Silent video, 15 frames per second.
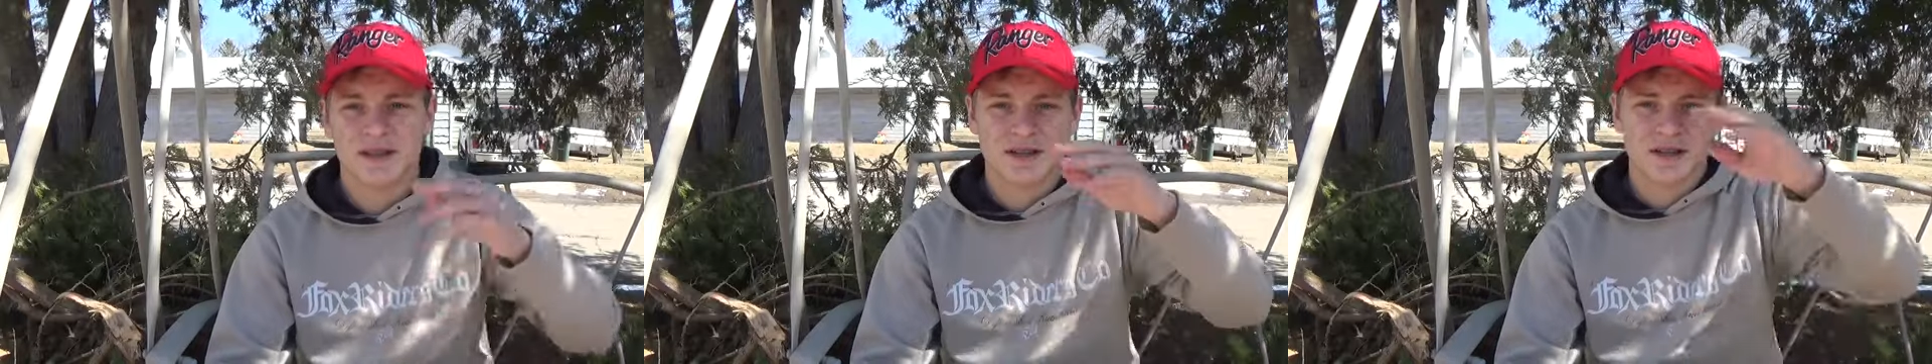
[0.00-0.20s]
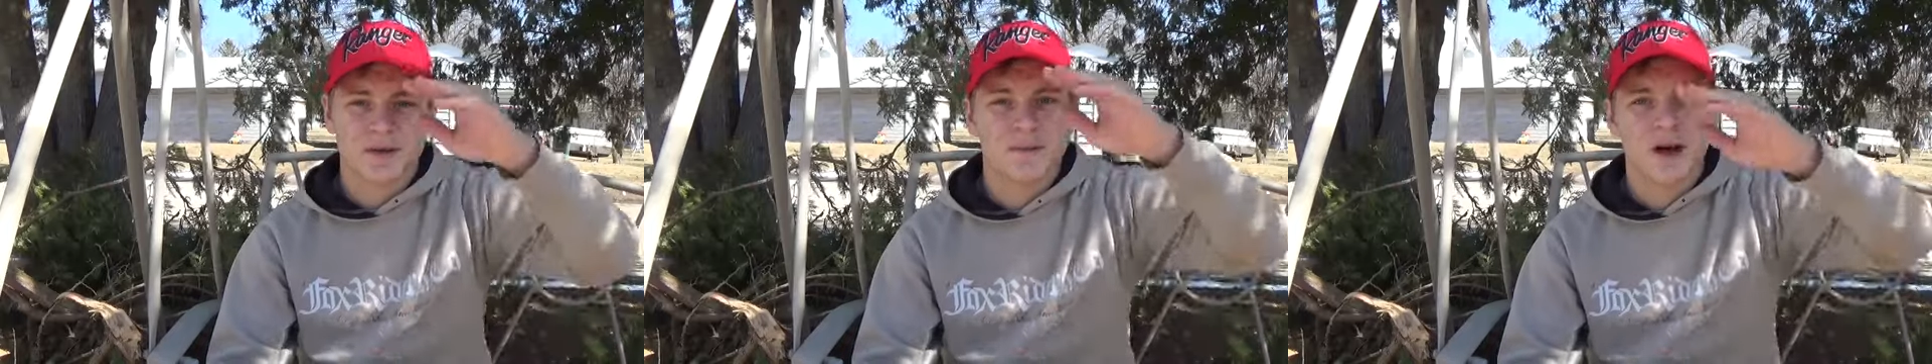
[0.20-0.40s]

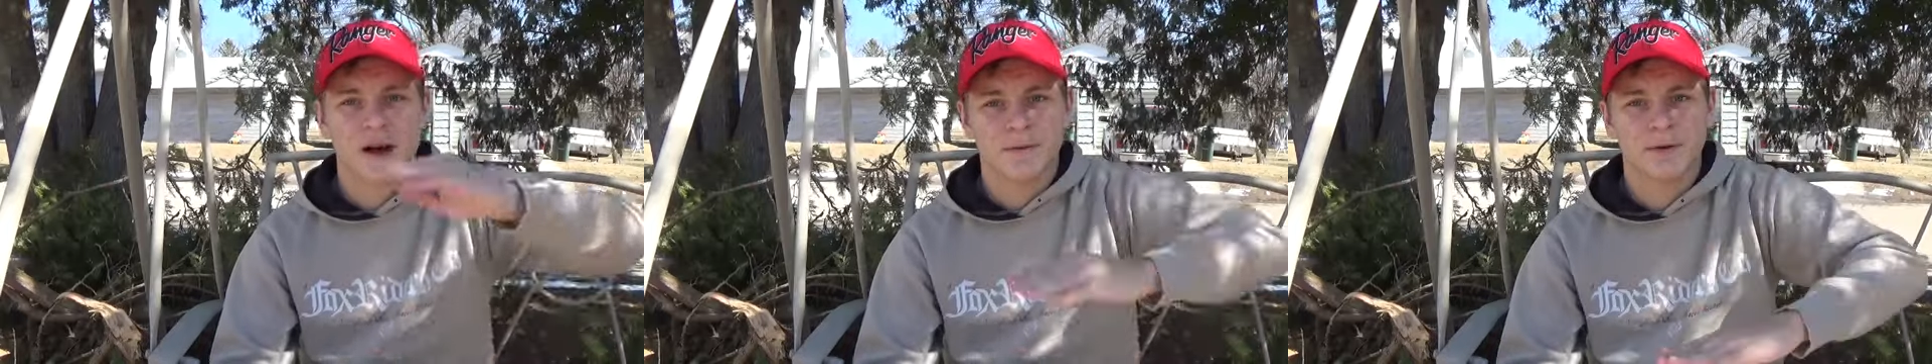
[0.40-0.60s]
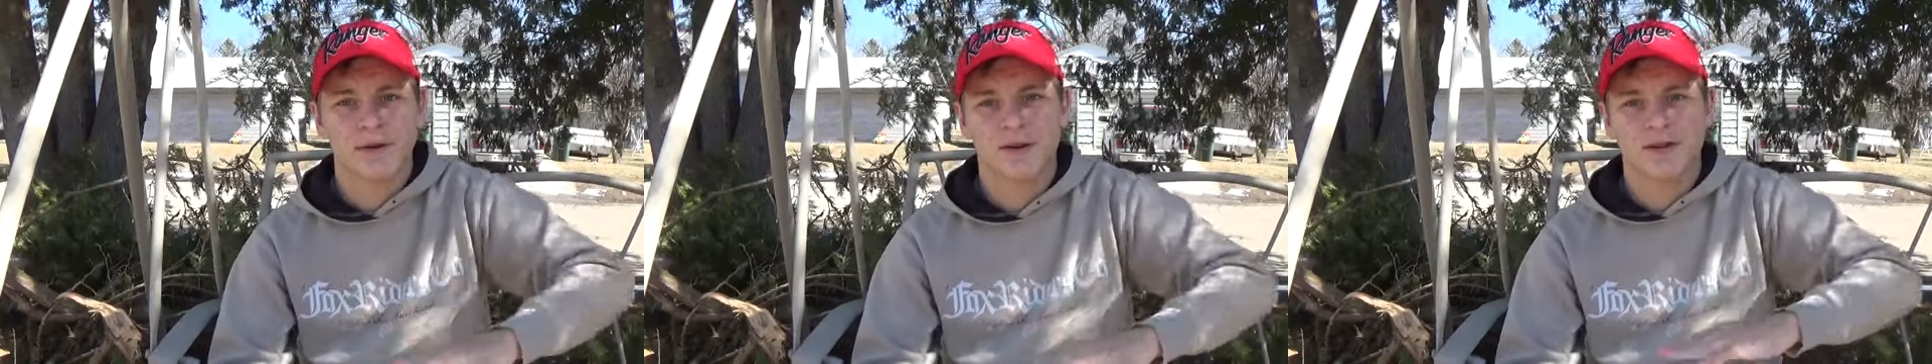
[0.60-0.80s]
because that
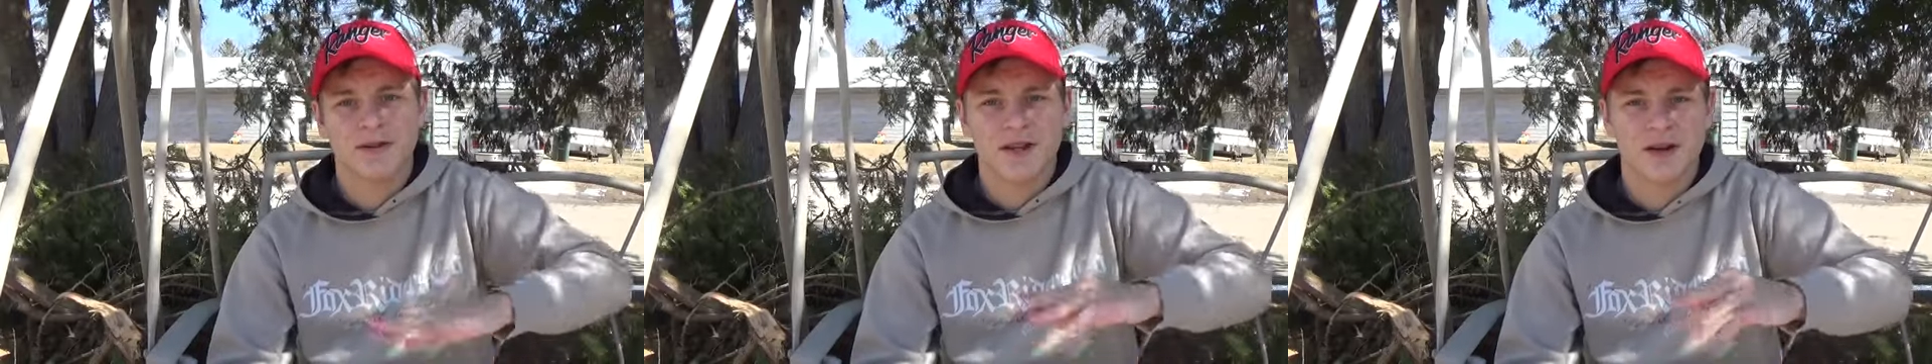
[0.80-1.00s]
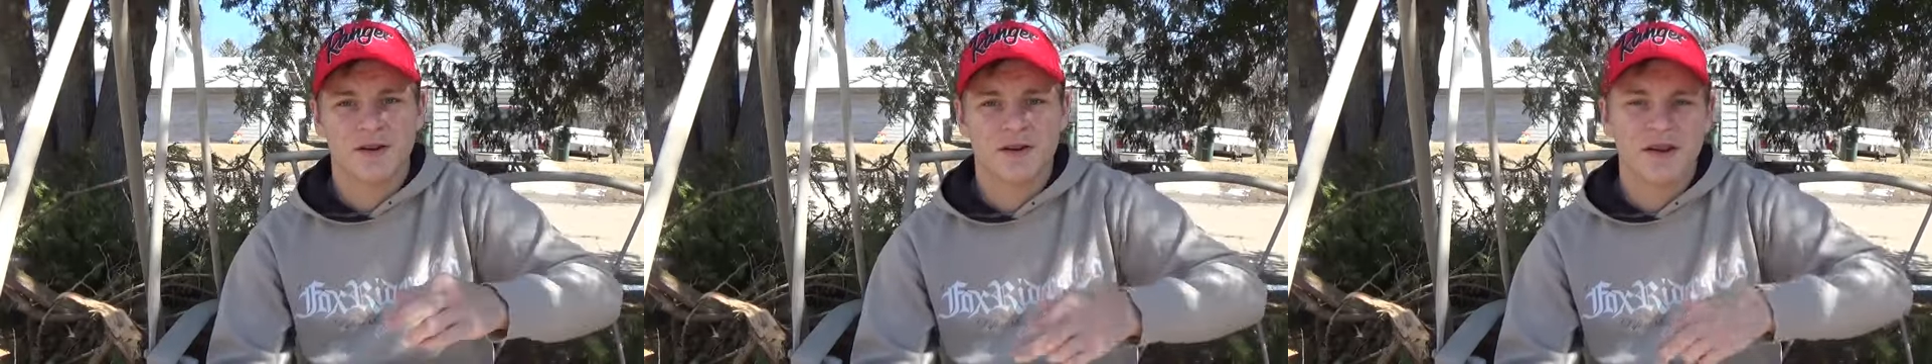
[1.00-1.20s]
bobber goes
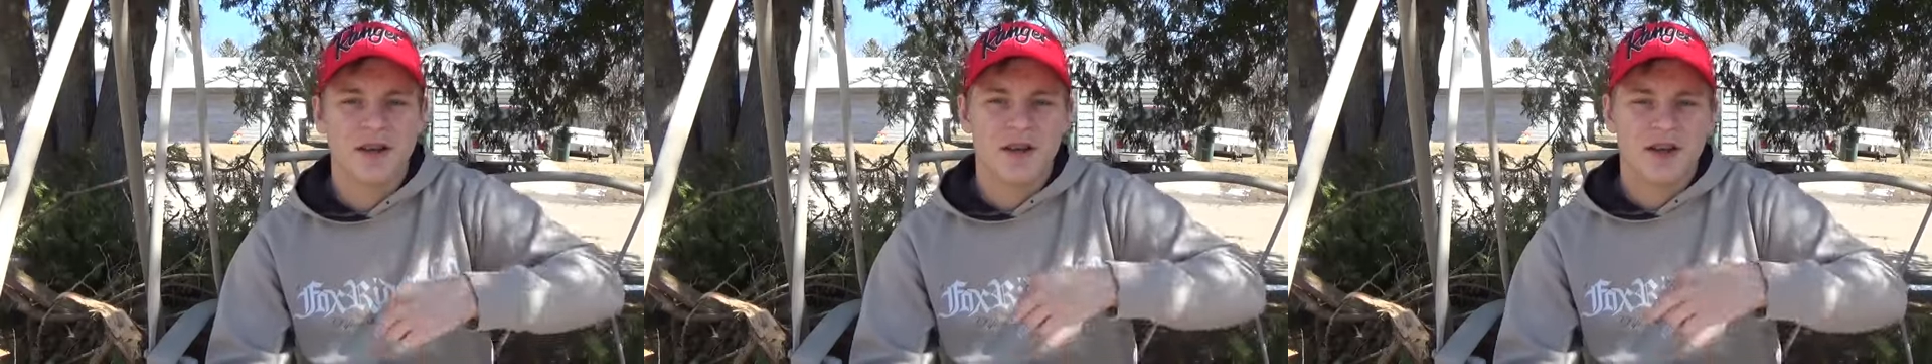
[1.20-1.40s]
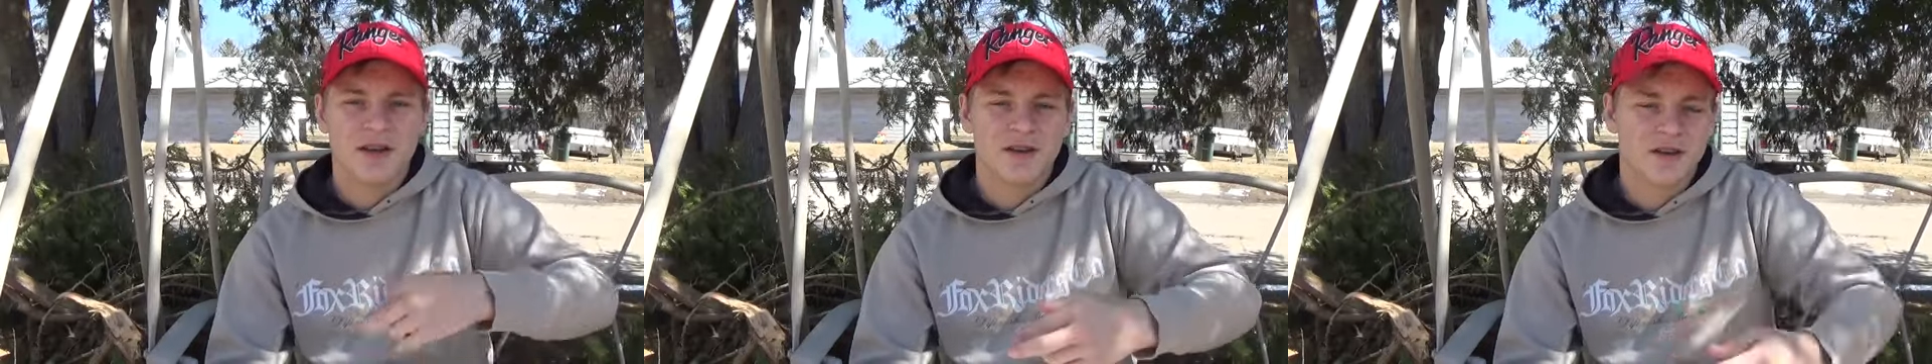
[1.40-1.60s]
down.
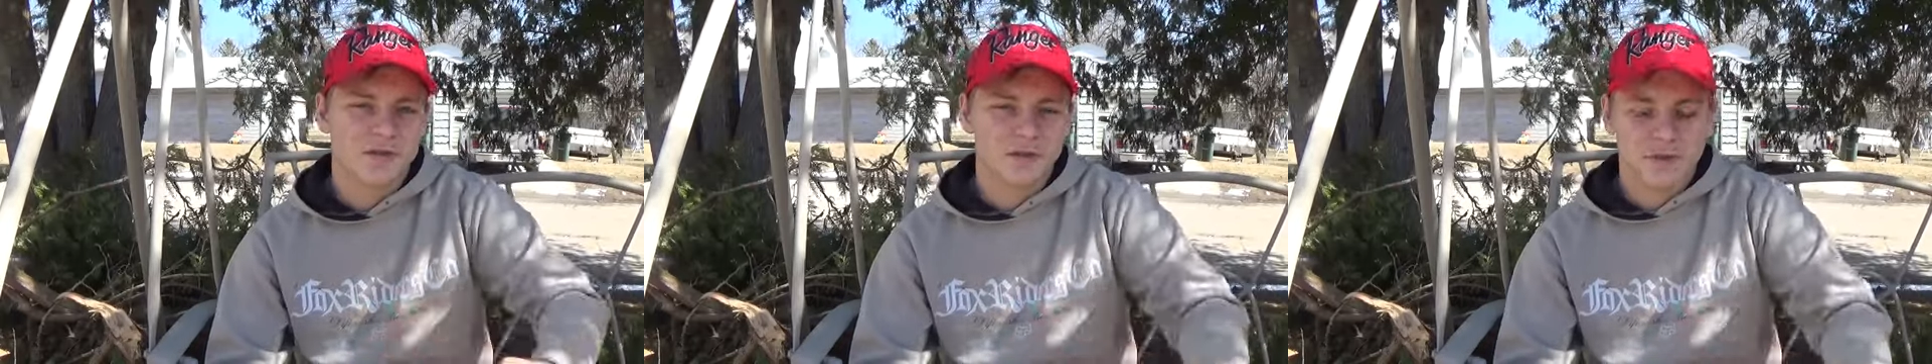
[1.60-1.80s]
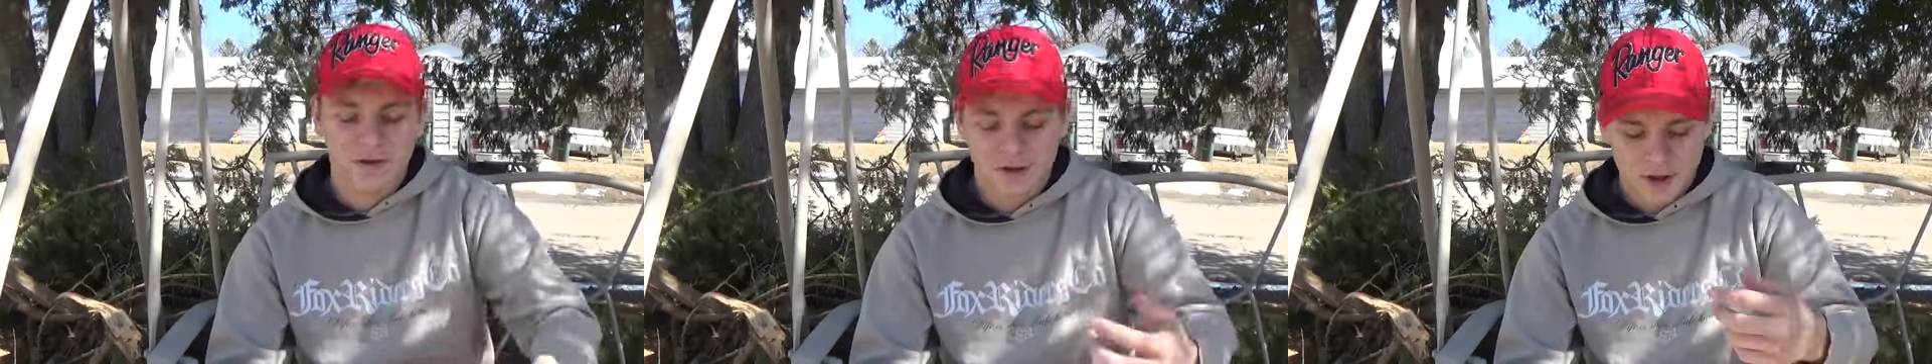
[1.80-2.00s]
You
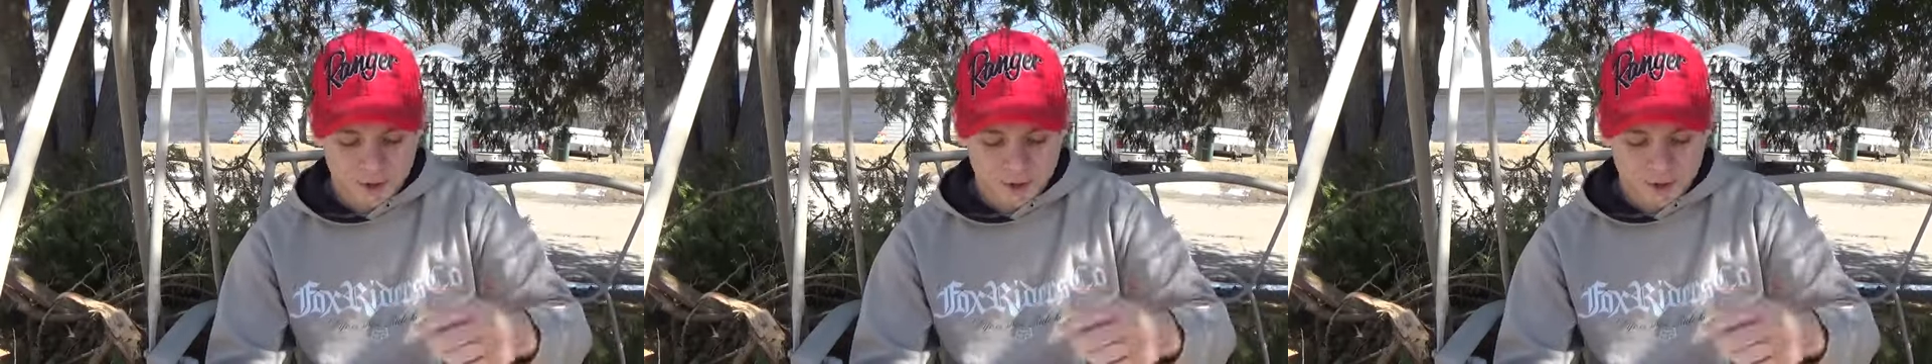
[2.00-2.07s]
can reel